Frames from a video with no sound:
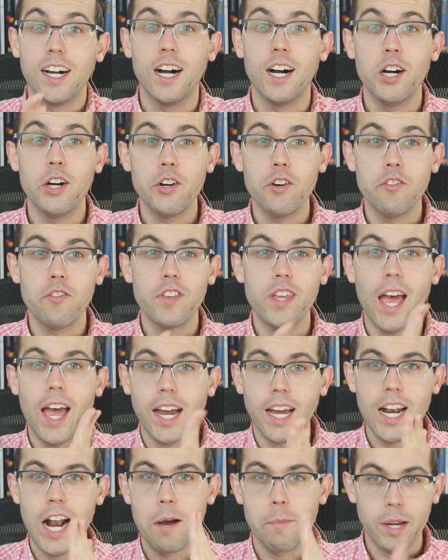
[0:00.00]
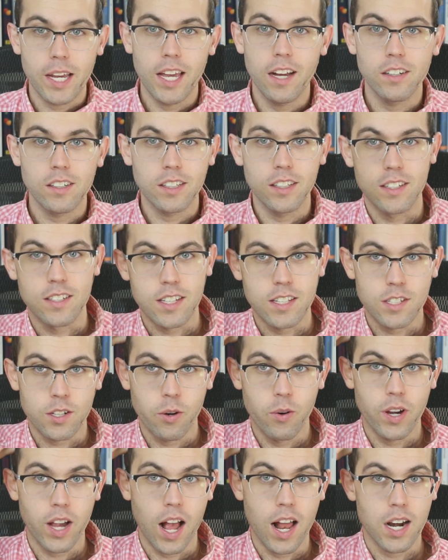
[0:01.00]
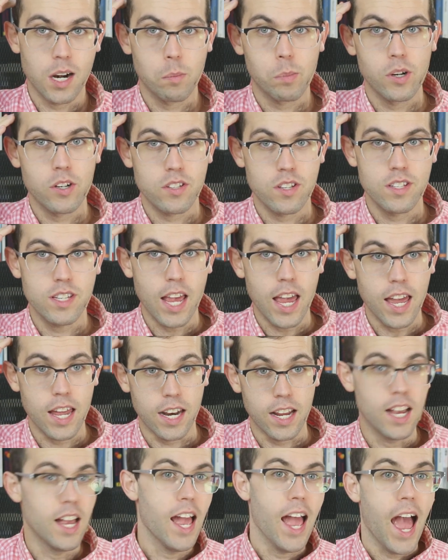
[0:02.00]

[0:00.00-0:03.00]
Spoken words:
of the economic calculus that's going on in a person's head.